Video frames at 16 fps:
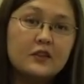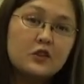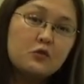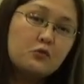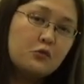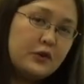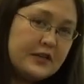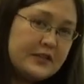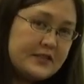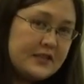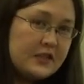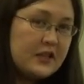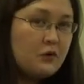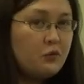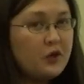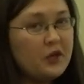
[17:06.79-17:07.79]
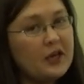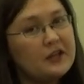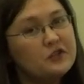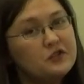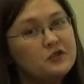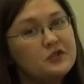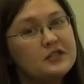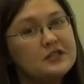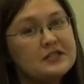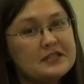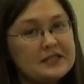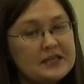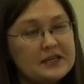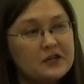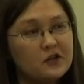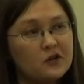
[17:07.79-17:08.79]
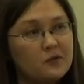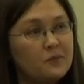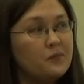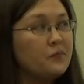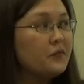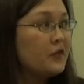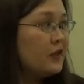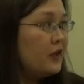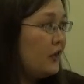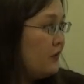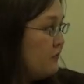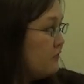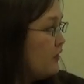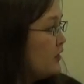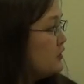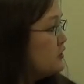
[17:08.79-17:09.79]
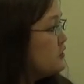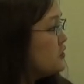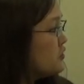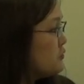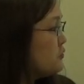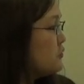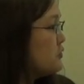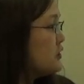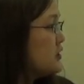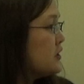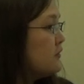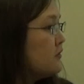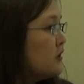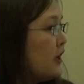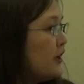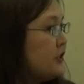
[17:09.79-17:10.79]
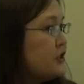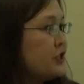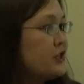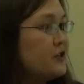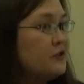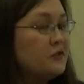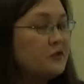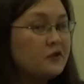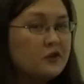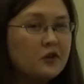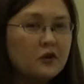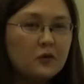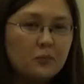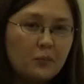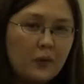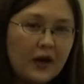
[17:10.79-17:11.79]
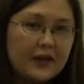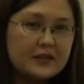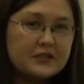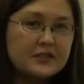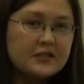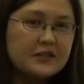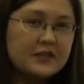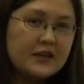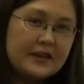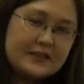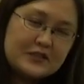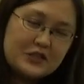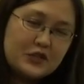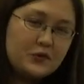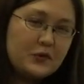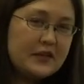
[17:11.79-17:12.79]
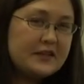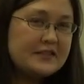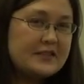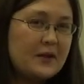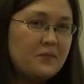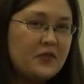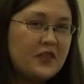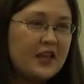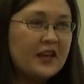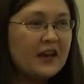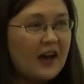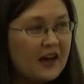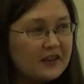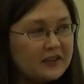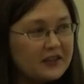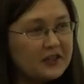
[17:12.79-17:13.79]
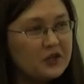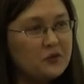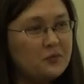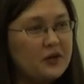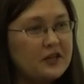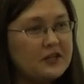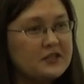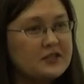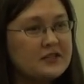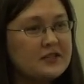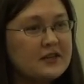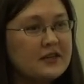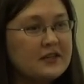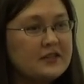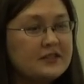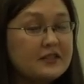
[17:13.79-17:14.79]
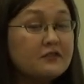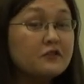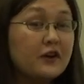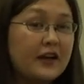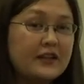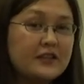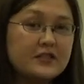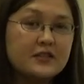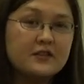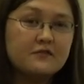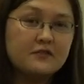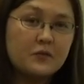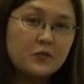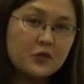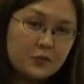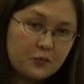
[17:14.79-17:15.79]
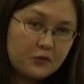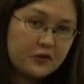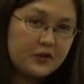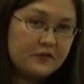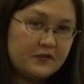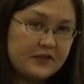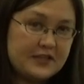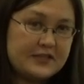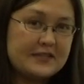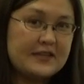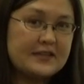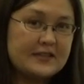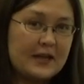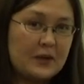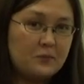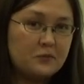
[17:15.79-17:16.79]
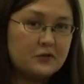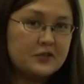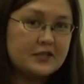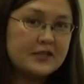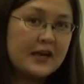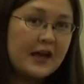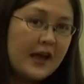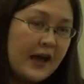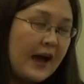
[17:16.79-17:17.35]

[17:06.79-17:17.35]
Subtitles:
The reason that we can do this here, it follows the rules of logic, but it's doing something a little bit different from the previous examples.